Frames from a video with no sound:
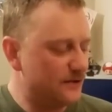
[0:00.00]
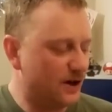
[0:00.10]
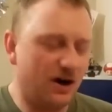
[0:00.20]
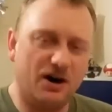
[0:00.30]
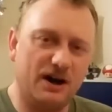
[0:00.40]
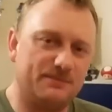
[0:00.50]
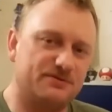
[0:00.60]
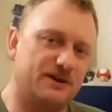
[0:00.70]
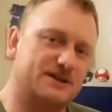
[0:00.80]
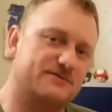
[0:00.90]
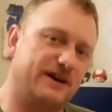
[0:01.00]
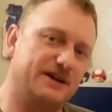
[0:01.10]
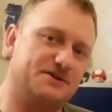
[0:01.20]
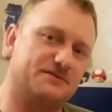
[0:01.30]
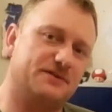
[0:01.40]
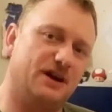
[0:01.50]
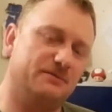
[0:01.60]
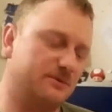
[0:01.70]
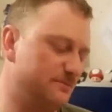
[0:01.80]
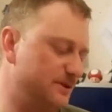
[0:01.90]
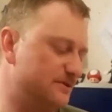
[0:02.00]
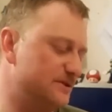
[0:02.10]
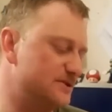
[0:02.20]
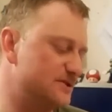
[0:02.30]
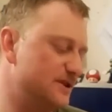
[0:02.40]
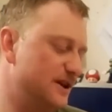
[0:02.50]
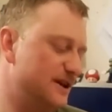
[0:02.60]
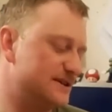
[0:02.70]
the higher price range of the home computers,